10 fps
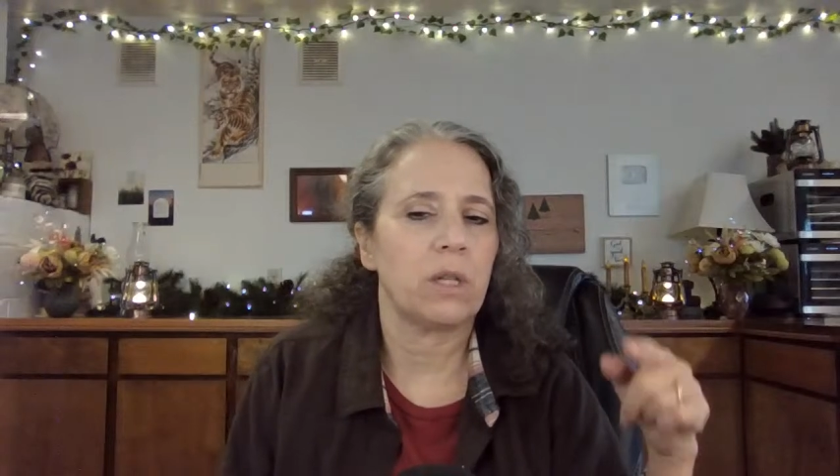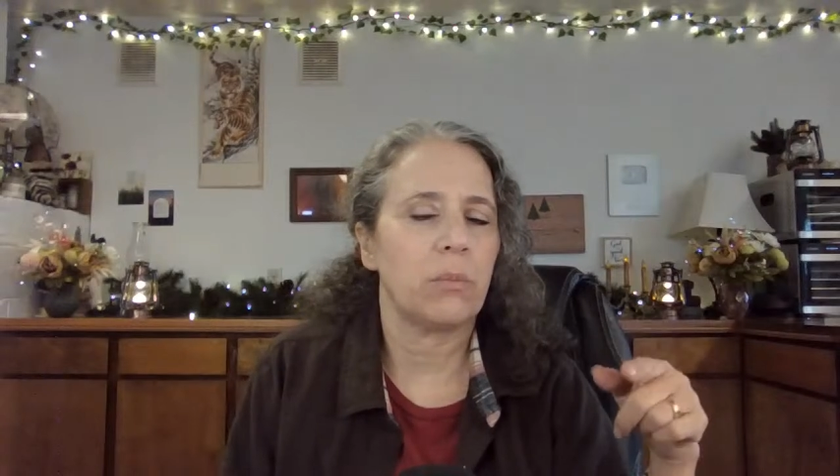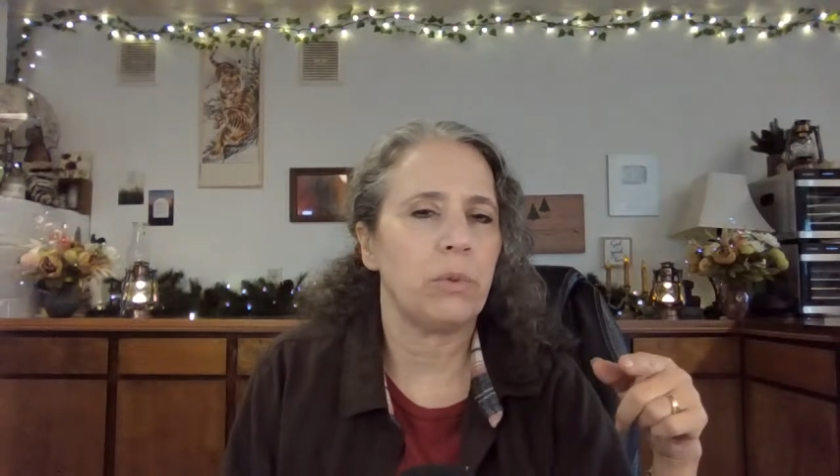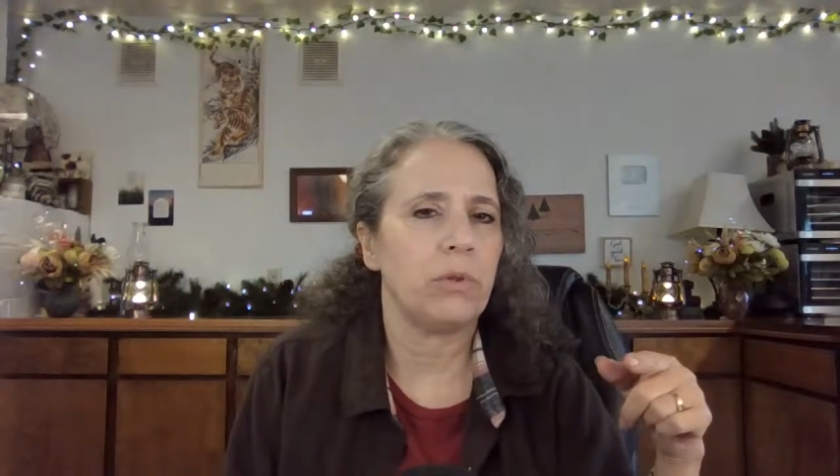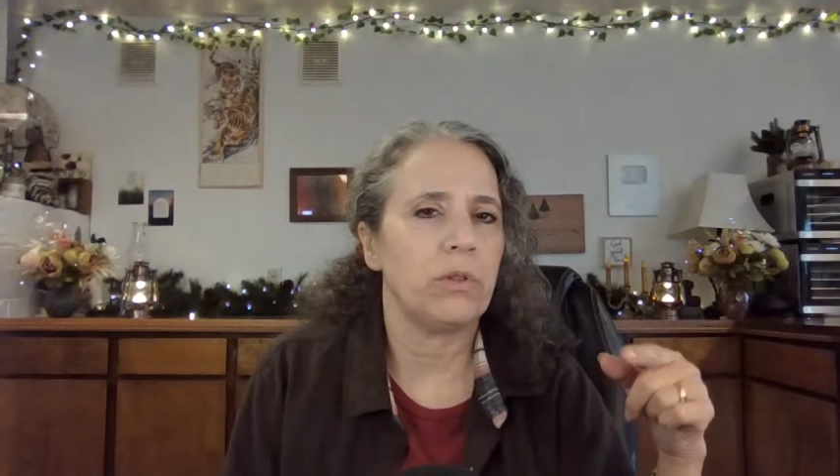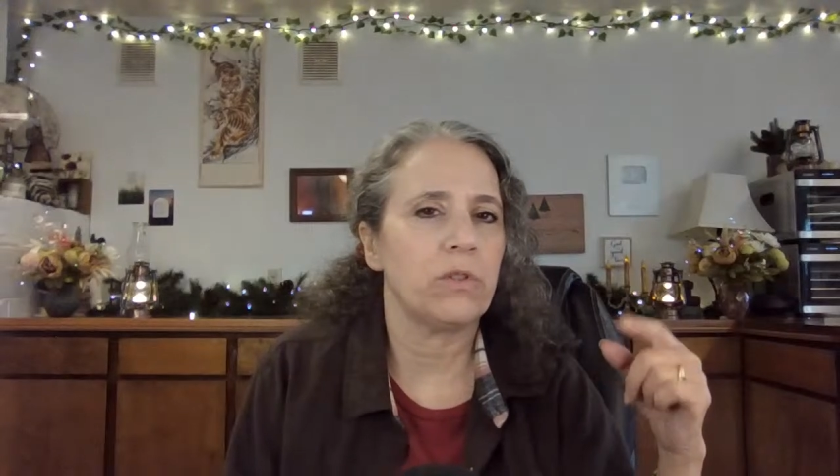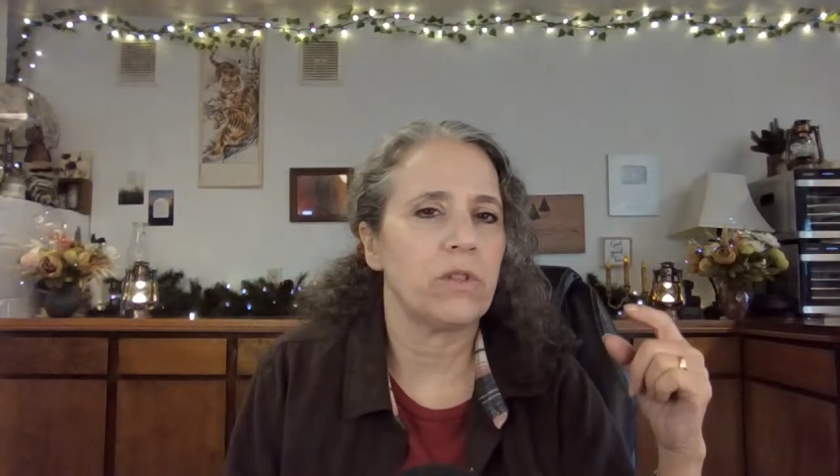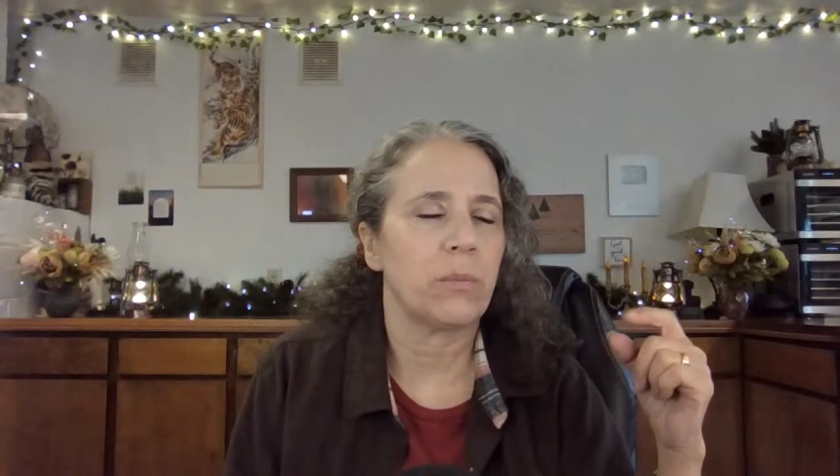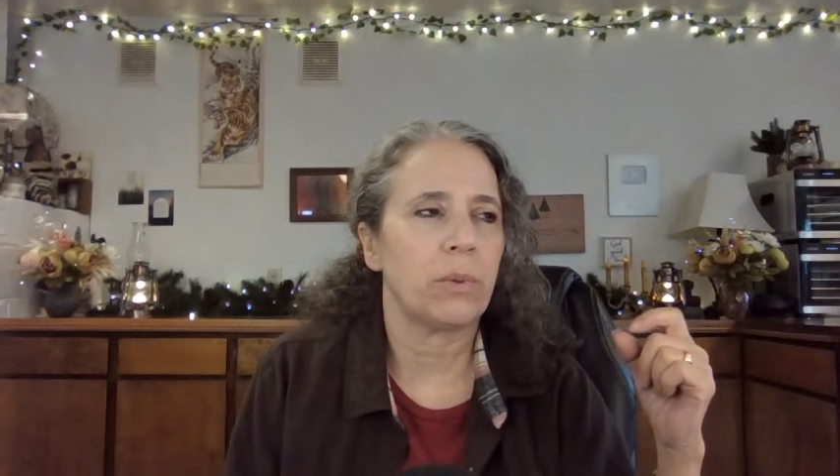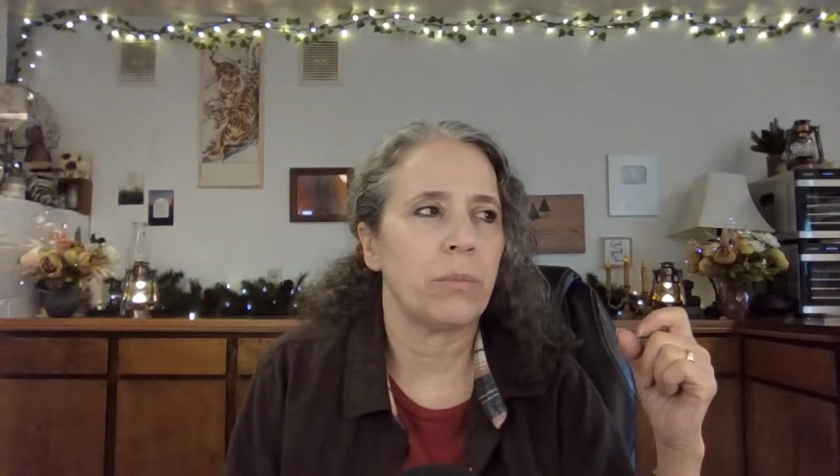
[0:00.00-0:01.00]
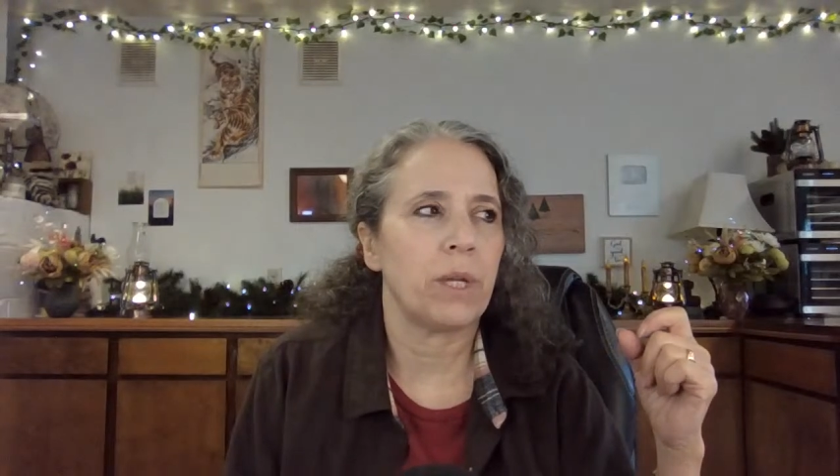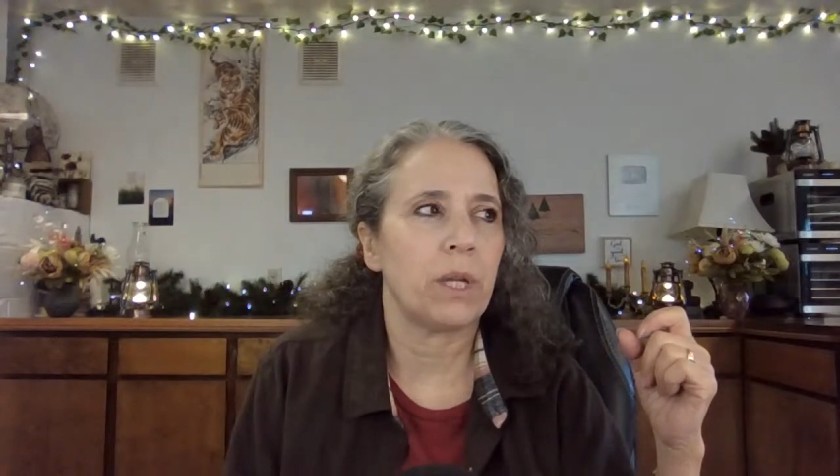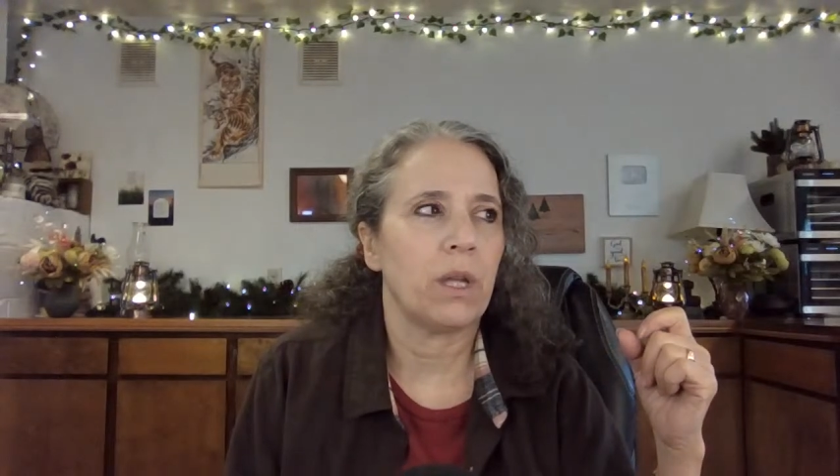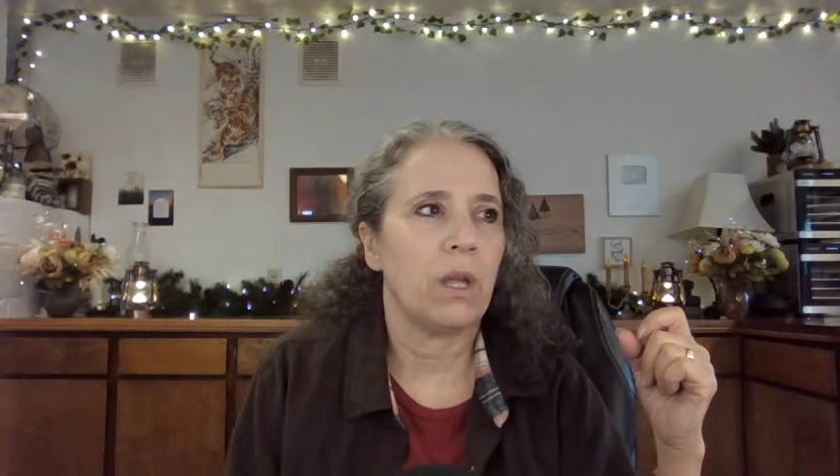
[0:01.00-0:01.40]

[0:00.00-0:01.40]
and I pulled those up. I'm like,